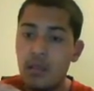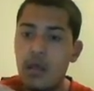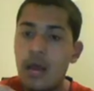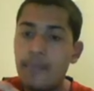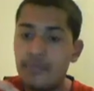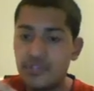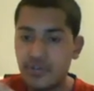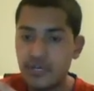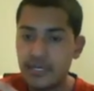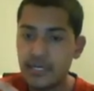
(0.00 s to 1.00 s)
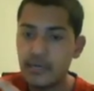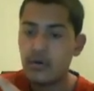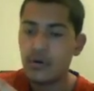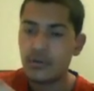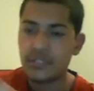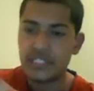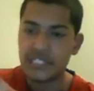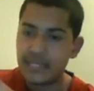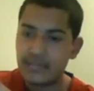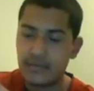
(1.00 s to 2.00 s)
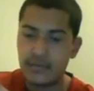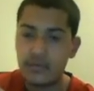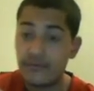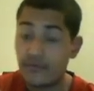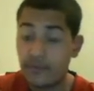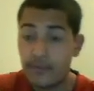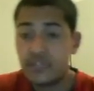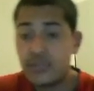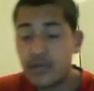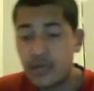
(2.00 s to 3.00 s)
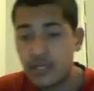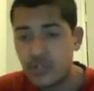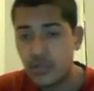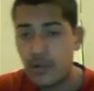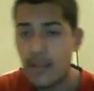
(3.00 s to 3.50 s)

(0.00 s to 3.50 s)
opportunity to go to a state from country to country.